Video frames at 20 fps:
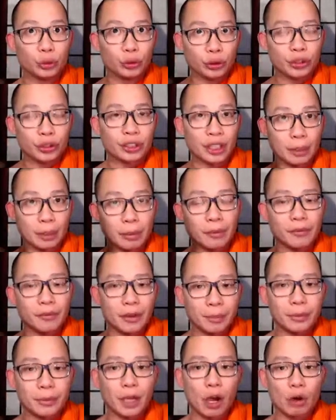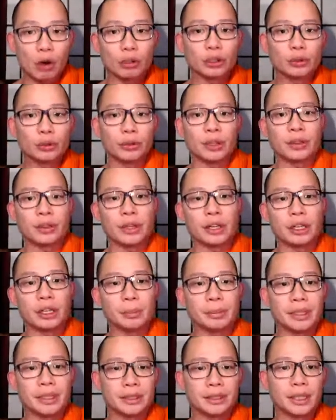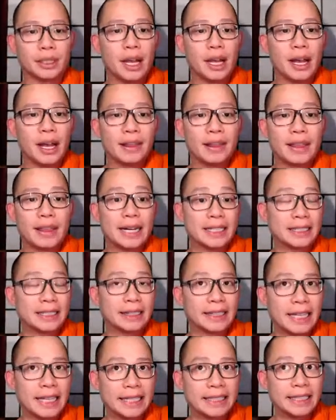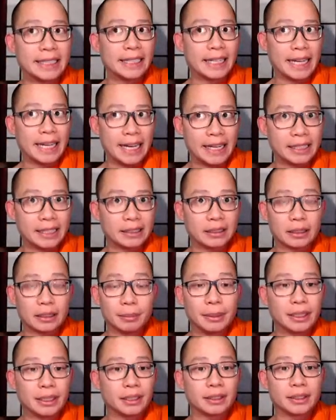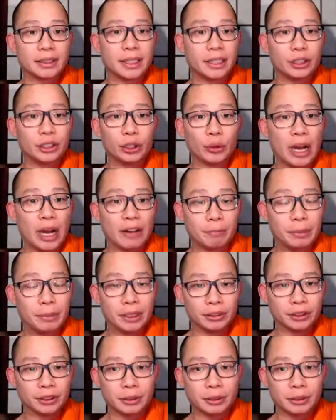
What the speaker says: some of them goes to the therapist that is lending a hand, because they too have bills